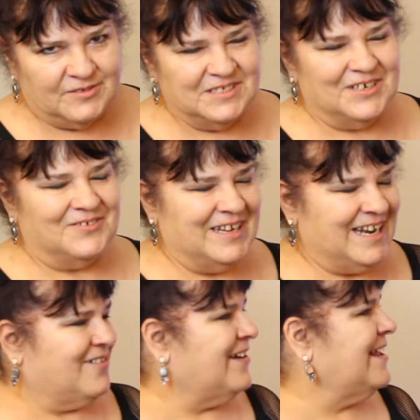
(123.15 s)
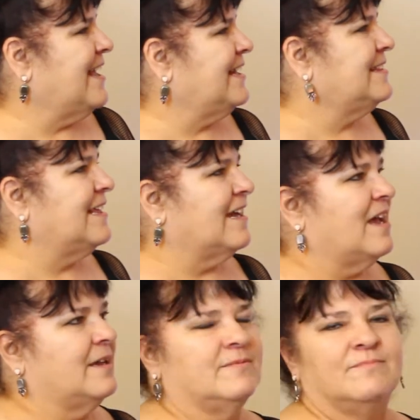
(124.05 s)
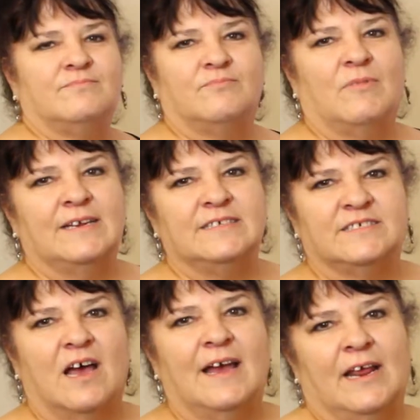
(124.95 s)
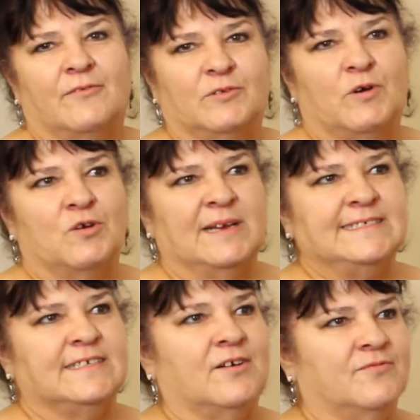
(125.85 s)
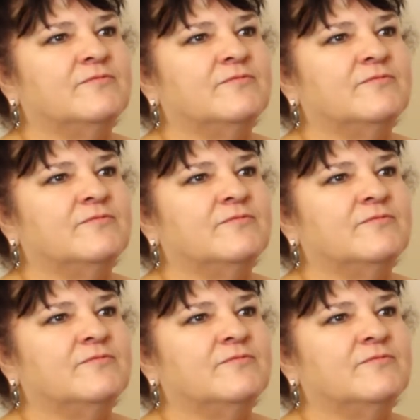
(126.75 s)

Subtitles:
So, anything I design, I would wear myself.